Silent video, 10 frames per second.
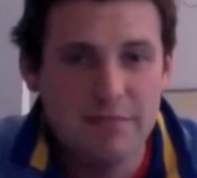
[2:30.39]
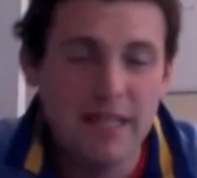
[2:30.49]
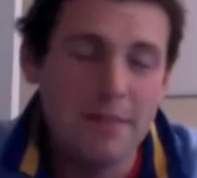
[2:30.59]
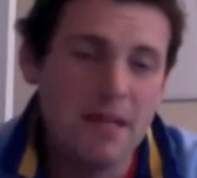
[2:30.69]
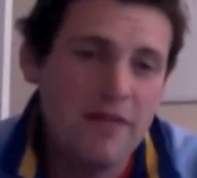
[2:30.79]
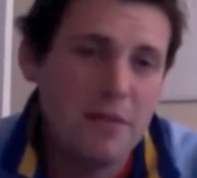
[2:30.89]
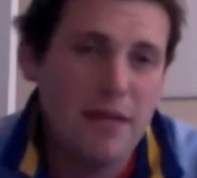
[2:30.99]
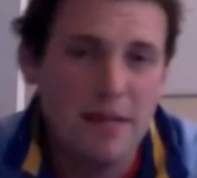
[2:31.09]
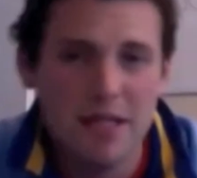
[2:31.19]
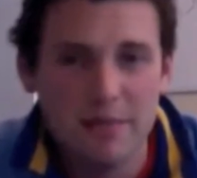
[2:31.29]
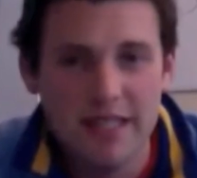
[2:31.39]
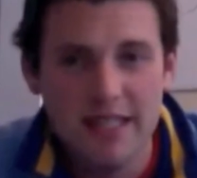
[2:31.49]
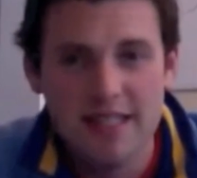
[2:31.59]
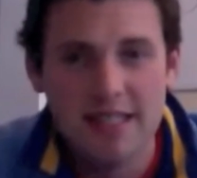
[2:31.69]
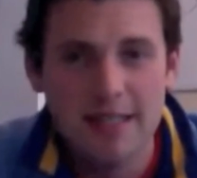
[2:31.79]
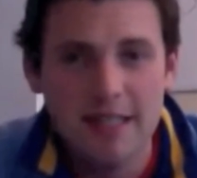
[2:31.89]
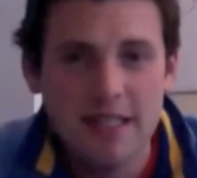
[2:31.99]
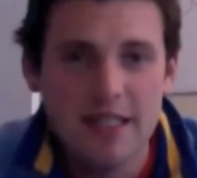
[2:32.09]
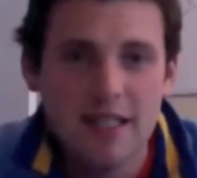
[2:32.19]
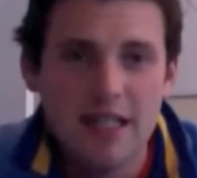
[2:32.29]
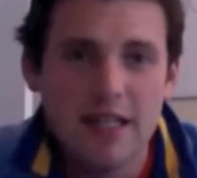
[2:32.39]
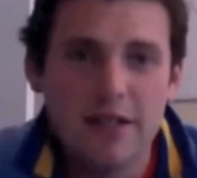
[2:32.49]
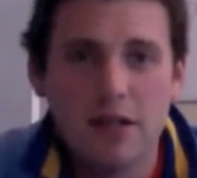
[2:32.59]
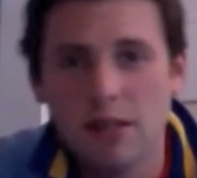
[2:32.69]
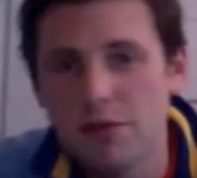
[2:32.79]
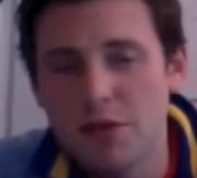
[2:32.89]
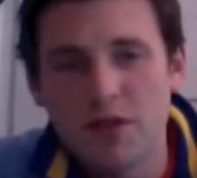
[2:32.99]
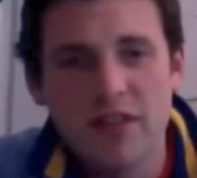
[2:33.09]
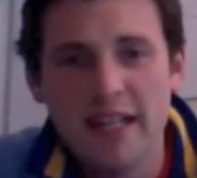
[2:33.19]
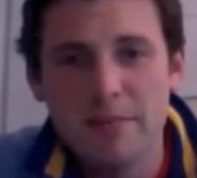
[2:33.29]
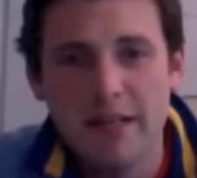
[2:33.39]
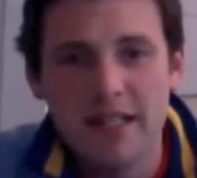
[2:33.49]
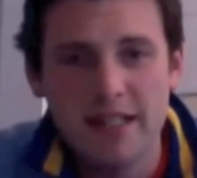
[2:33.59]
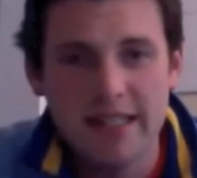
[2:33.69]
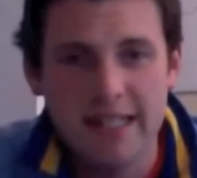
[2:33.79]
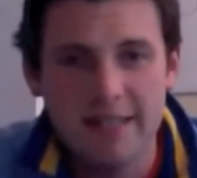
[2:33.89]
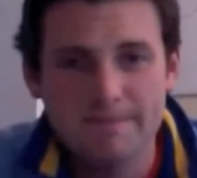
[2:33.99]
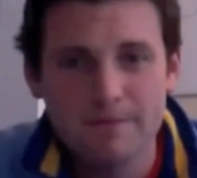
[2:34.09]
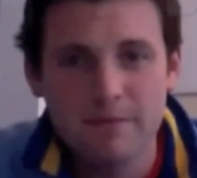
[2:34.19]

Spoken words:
Blake Bevan maybe will be decent. Their closer's fine, Brandon League.